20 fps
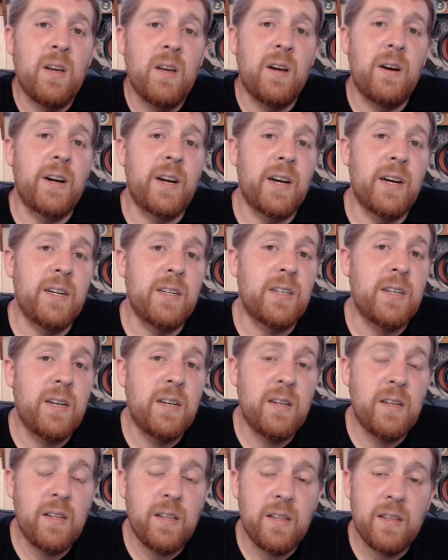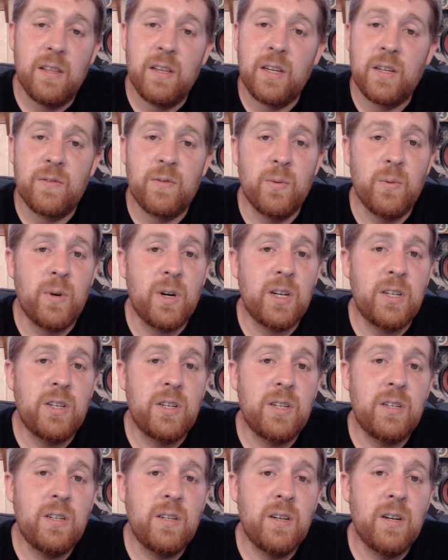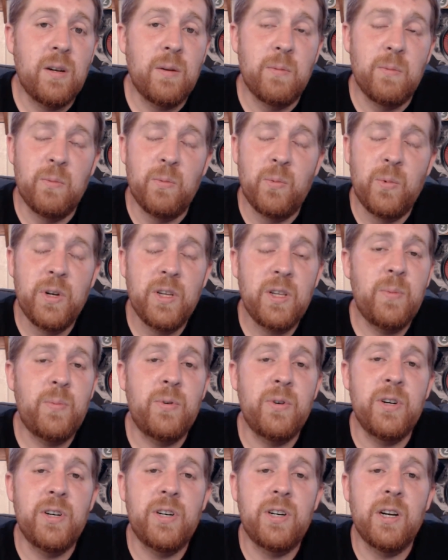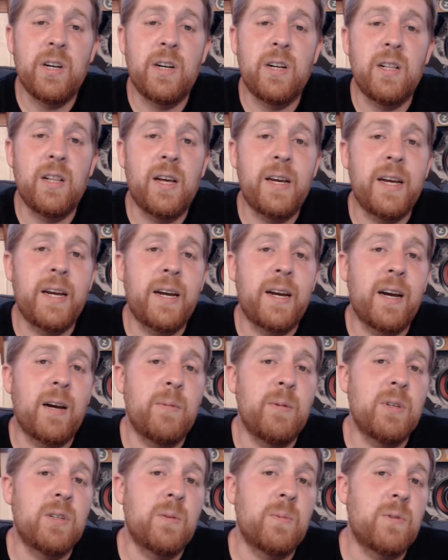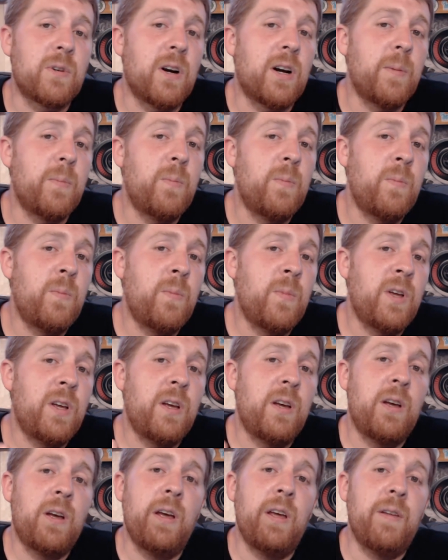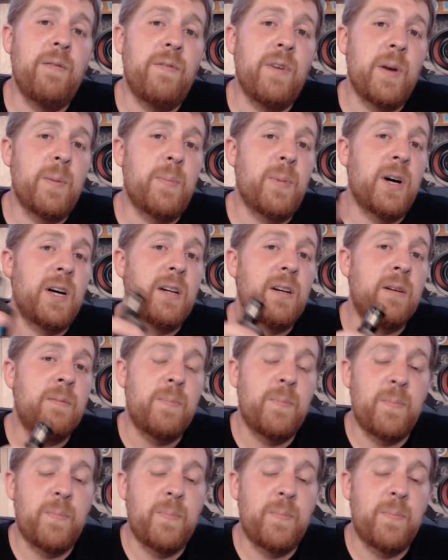Alright, guys. Thanks for watching. Really appreciate it. Like, comment, subscribe, and vape on.